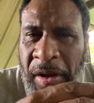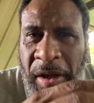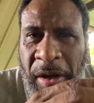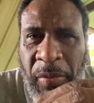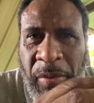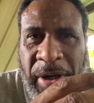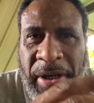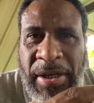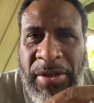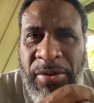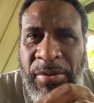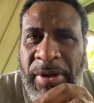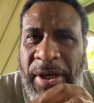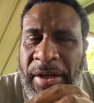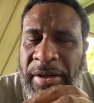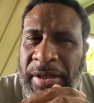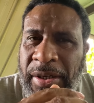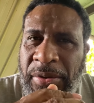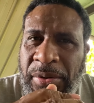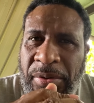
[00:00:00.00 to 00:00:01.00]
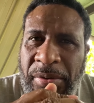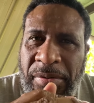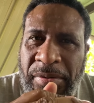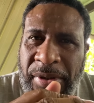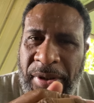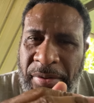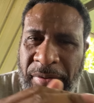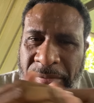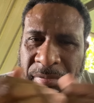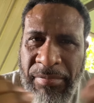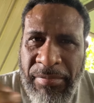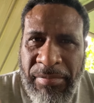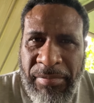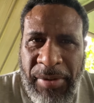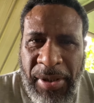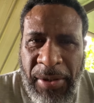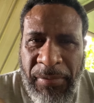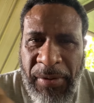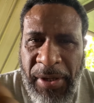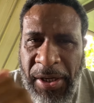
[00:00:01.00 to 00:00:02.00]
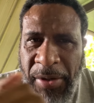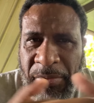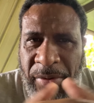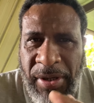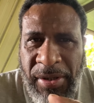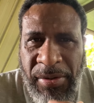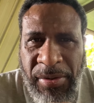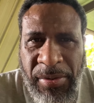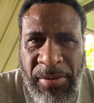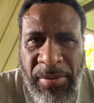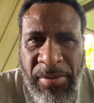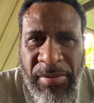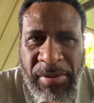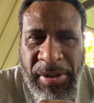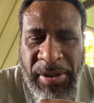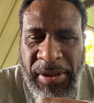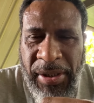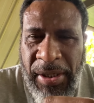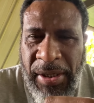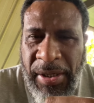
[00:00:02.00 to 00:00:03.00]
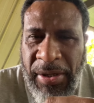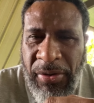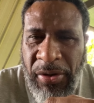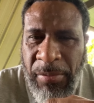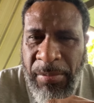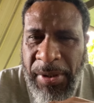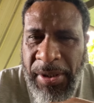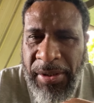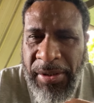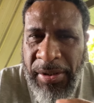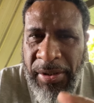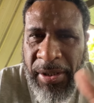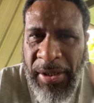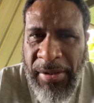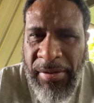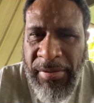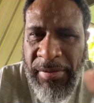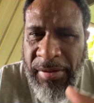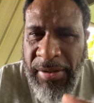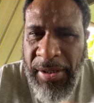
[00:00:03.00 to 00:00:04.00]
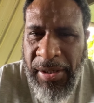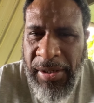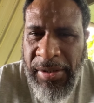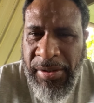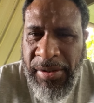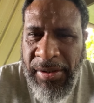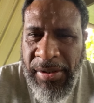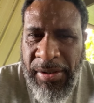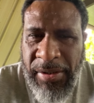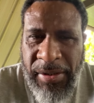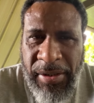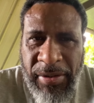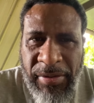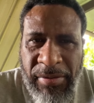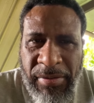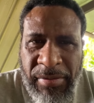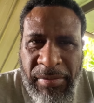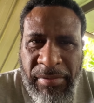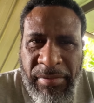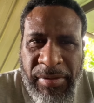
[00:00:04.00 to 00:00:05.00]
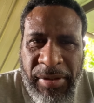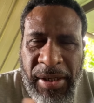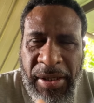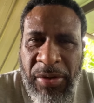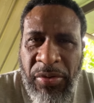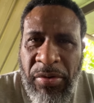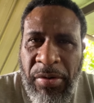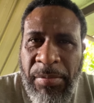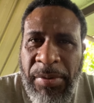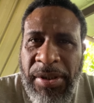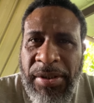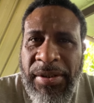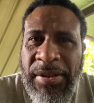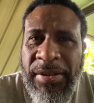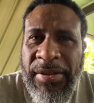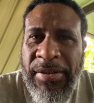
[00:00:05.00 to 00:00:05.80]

what else do I need to? If anyone wants to share a comment, you can ask in the comment.